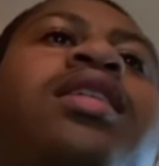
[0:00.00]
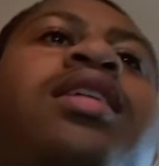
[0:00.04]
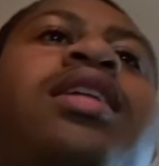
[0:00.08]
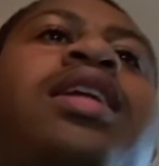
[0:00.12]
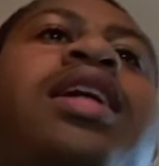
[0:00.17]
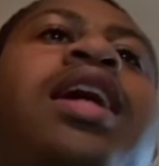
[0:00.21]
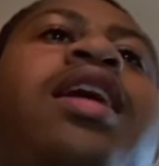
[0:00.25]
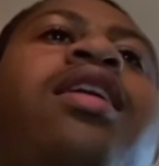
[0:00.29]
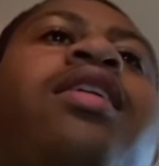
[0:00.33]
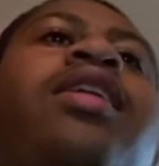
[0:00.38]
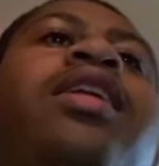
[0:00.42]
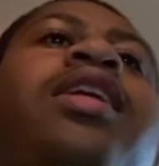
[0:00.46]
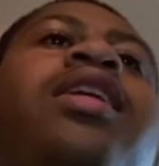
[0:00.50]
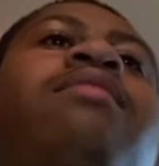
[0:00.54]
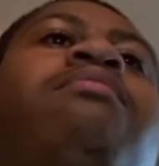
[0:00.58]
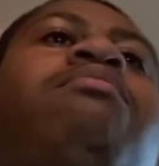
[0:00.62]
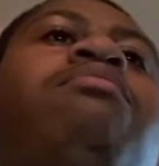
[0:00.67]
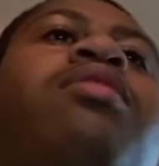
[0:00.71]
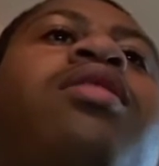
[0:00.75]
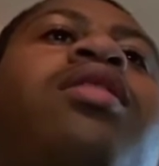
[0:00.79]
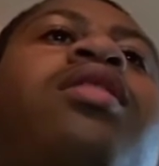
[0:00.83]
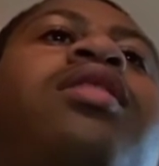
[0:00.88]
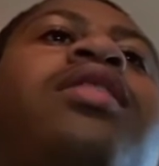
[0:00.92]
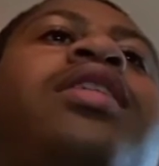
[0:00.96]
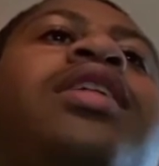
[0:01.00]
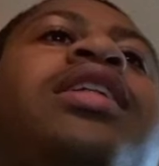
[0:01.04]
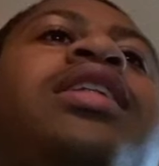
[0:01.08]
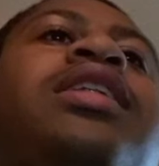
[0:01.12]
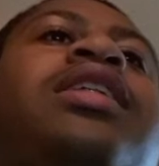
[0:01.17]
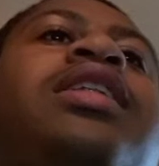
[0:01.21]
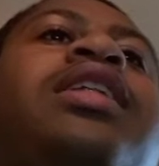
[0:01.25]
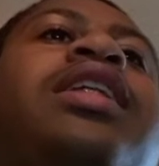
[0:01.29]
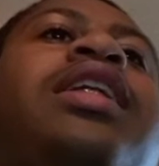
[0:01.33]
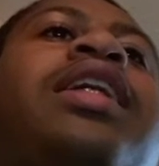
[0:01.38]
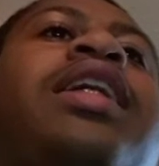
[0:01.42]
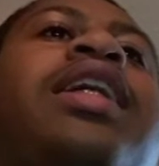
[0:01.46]
how did he build this
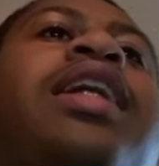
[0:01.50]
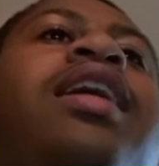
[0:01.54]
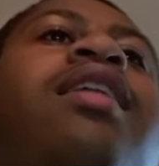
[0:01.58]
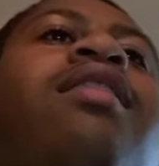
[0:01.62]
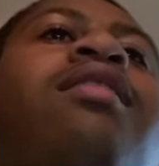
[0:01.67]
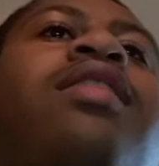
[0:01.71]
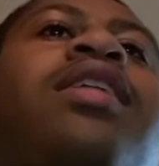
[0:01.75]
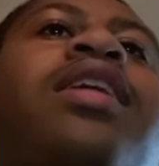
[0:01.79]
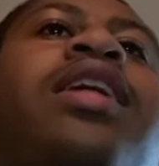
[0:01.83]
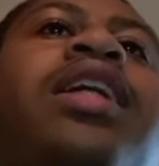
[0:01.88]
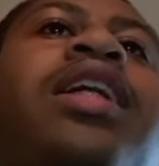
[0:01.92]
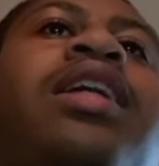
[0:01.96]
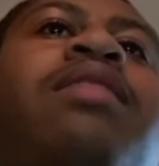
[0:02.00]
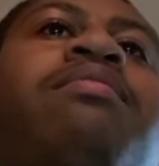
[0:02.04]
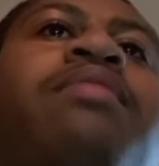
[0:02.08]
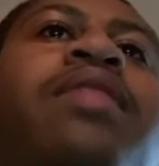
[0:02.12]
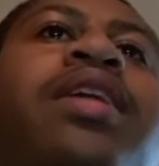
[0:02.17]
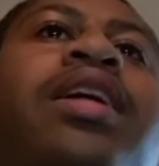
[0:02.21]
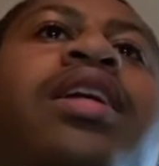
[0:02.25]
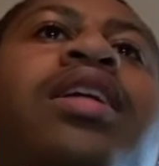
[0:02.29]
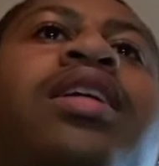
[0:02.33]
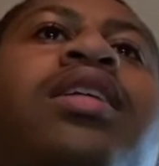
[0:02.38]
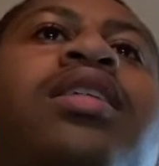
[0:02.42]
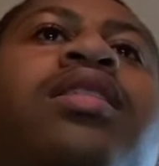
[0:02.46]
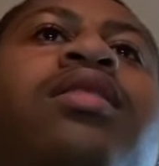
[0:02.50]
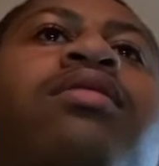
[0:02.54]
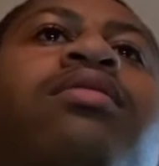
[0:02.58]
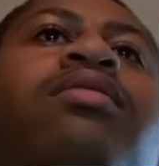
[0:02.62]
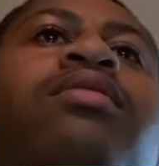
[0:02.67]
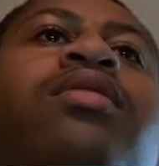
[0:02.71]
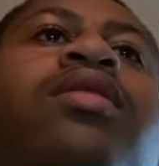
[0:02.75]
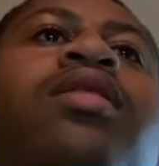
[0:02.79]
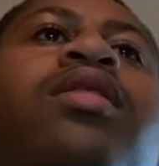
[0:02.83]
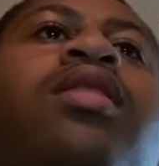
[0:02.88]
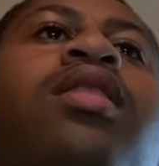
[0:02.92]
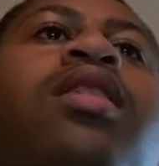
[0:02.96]
thing? How did he make
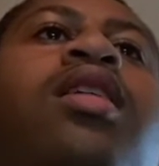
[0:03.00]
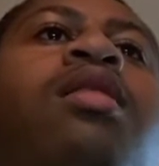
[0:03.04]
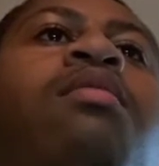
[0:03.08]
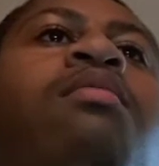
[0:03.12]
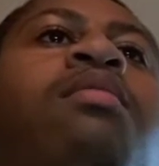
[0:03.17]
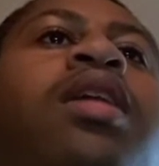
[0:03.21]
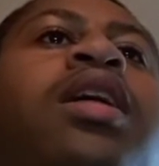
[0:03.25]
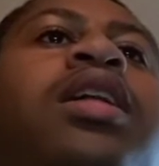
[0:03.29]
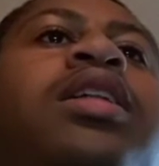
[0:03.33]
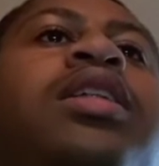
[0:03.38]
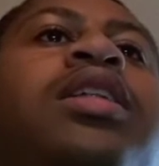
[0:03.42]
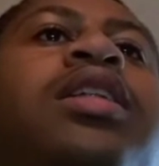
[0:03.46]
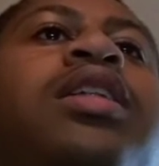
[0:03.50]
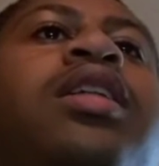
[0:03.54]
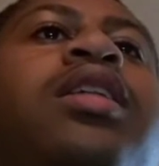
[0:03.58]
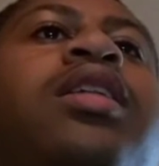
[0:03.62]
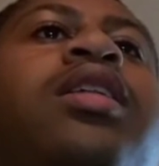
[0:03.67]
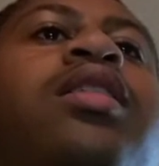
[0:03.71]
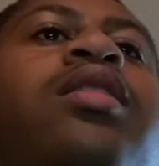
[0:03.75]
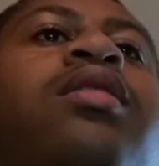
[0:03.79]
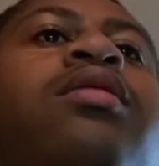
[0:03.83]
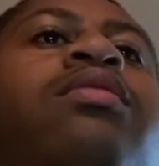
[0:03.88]
a monster?